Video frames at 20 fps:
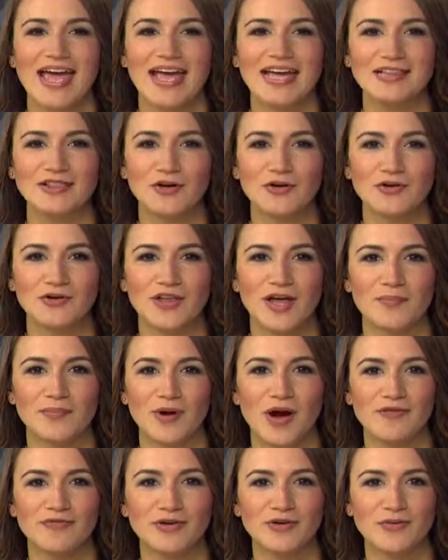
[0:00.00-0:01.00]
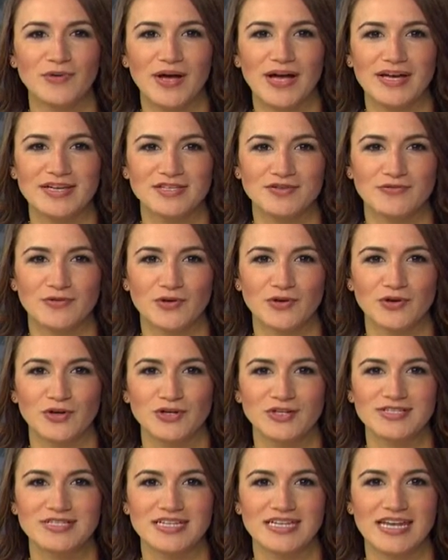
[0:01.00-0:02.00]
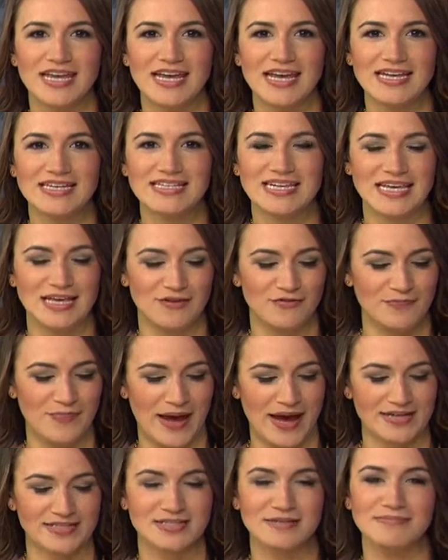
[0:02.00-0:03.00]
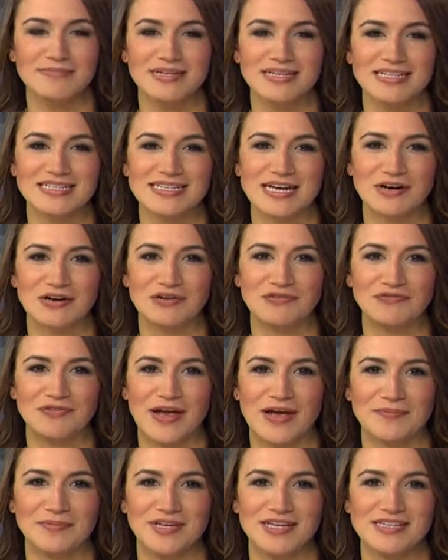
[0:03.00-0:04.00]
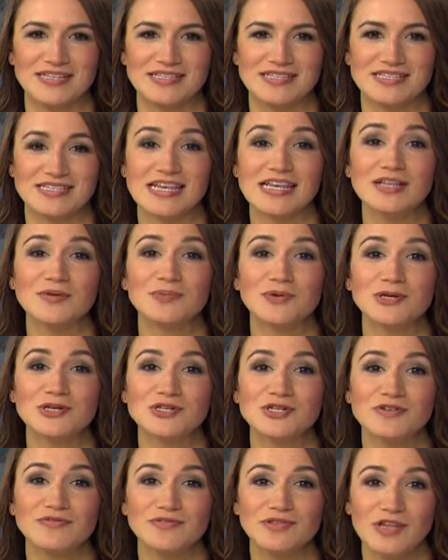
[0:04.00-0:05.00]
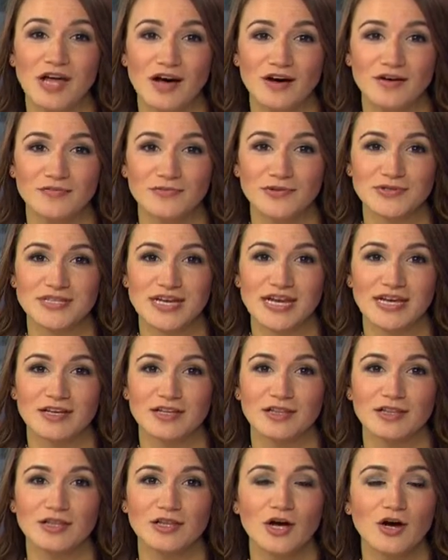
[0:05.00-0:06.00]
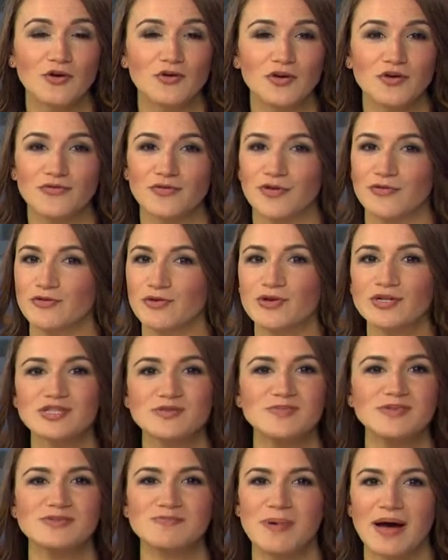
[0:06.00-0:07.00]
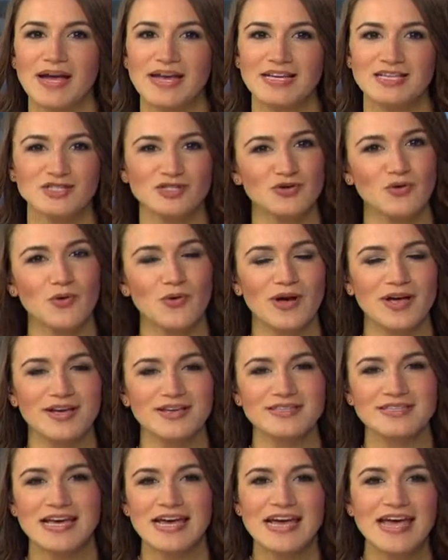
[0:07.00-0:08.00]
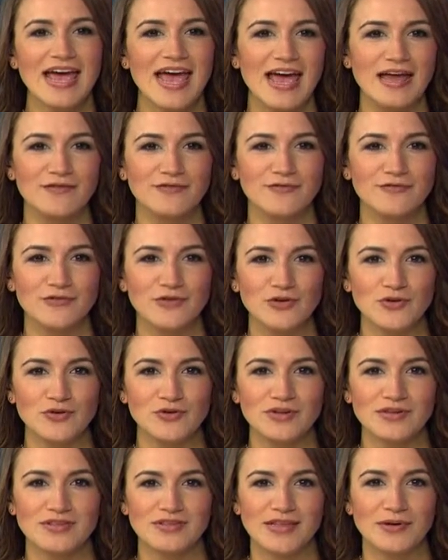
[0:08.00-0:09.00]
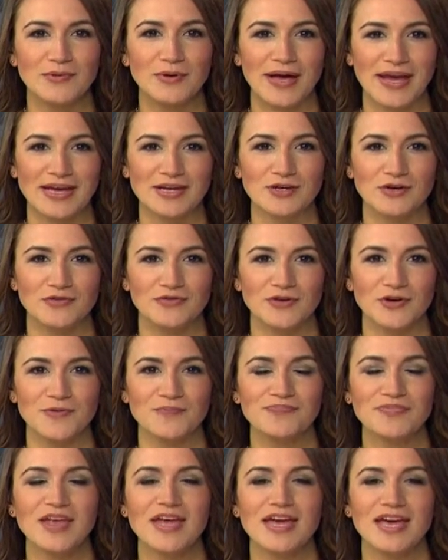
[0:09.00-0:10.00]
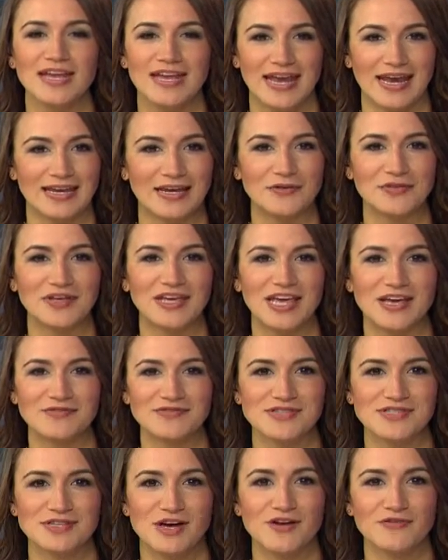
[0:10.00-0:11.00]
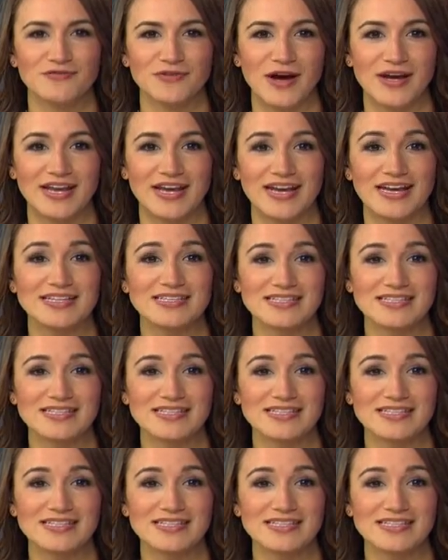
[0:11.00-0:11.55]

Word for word: A local nonprofit will head to Fort Hood today to give back to military families. Celebration of Love will take a load over of Christmas bikes, toys, and food that they will hand over and hand out the gifts on Friday and